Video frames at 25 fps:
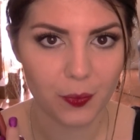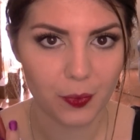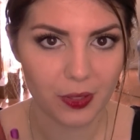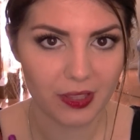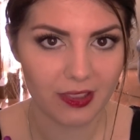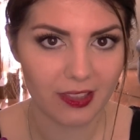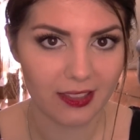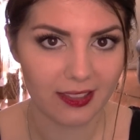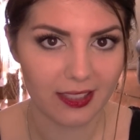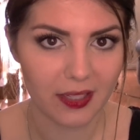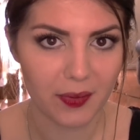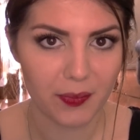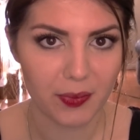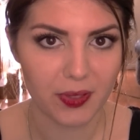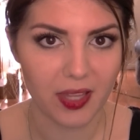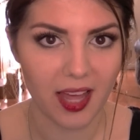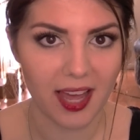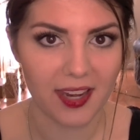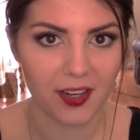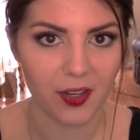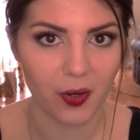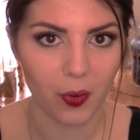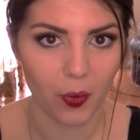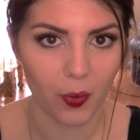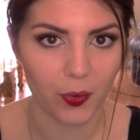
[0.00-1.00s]
with the lip
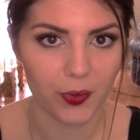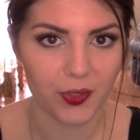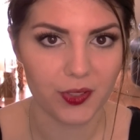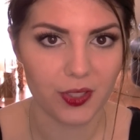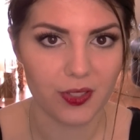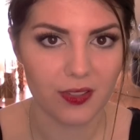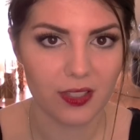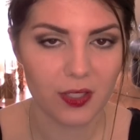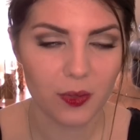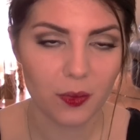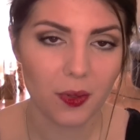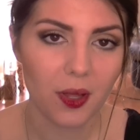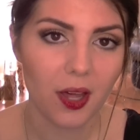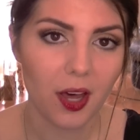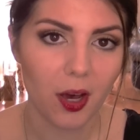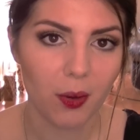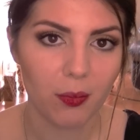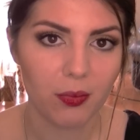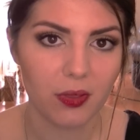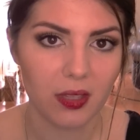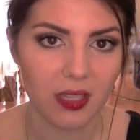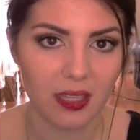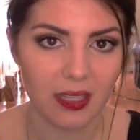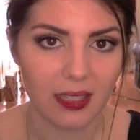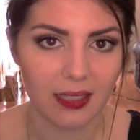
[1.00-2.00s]
liner also. This will
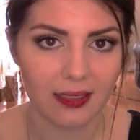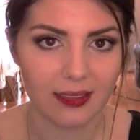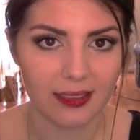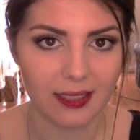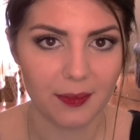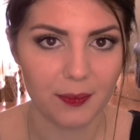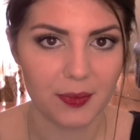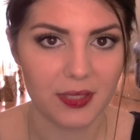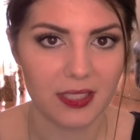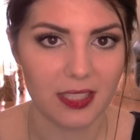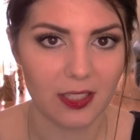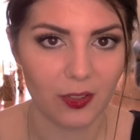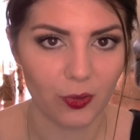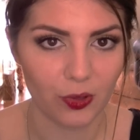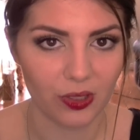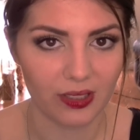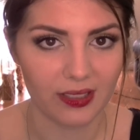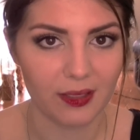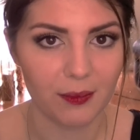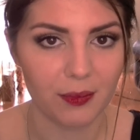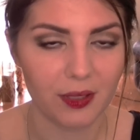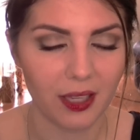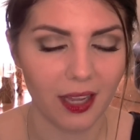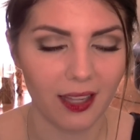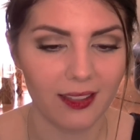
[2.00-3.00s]
help the lipstick or the
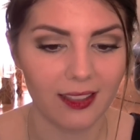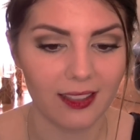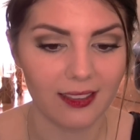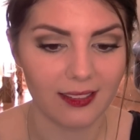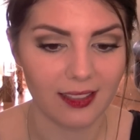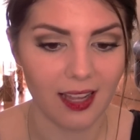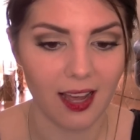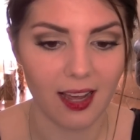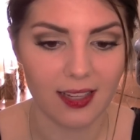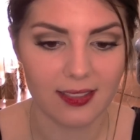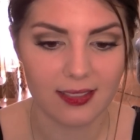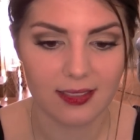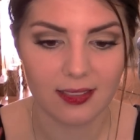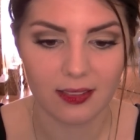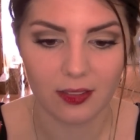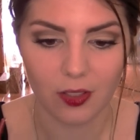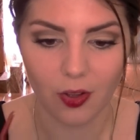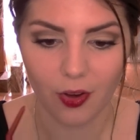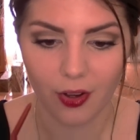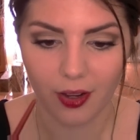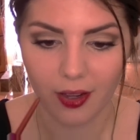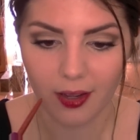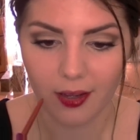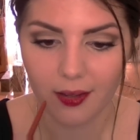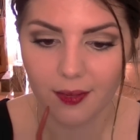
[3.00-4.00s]
lip color last
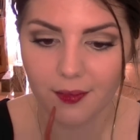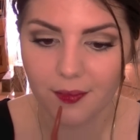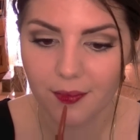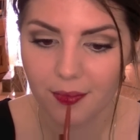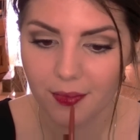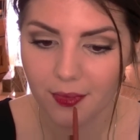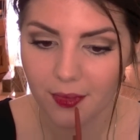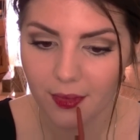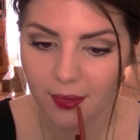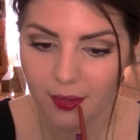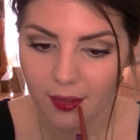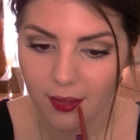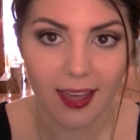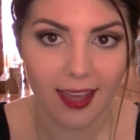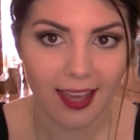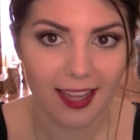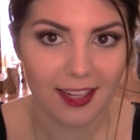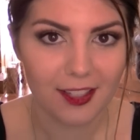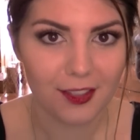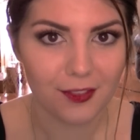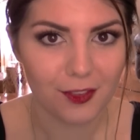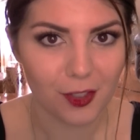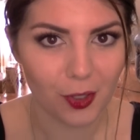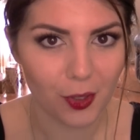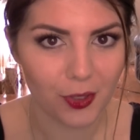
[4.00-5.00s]
longer
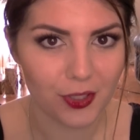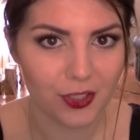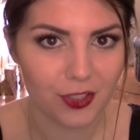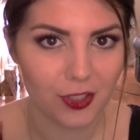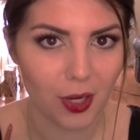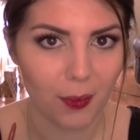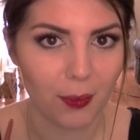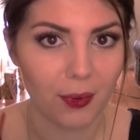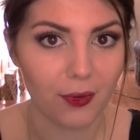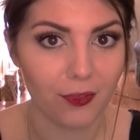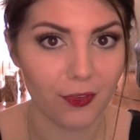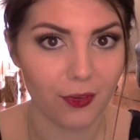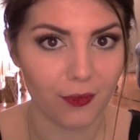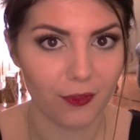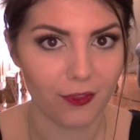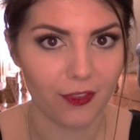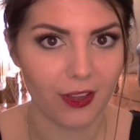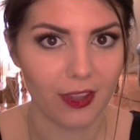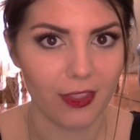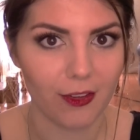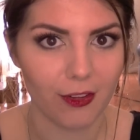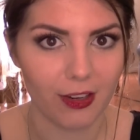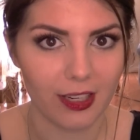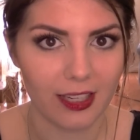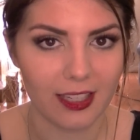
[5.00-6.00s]
and of course stop it from
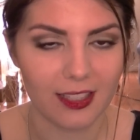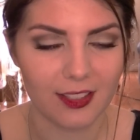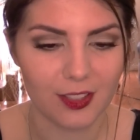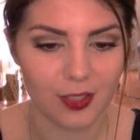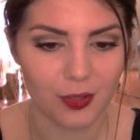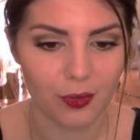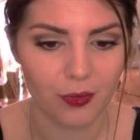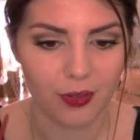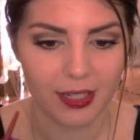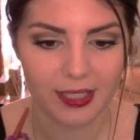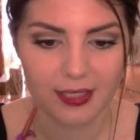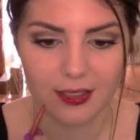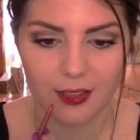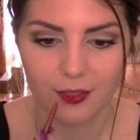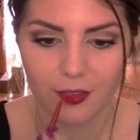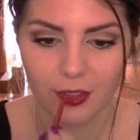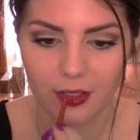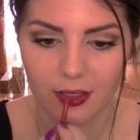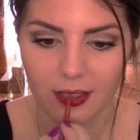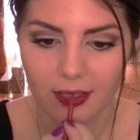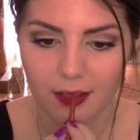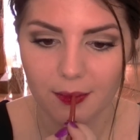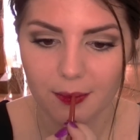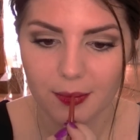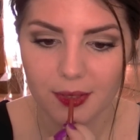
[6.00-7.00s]
feathering into the rest of
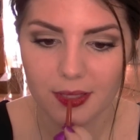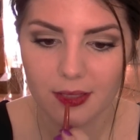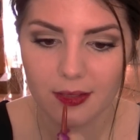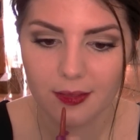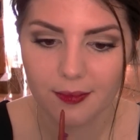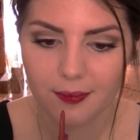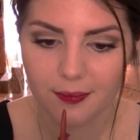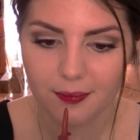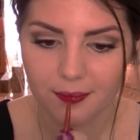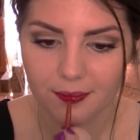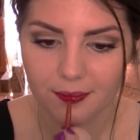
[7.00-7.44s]
your lips.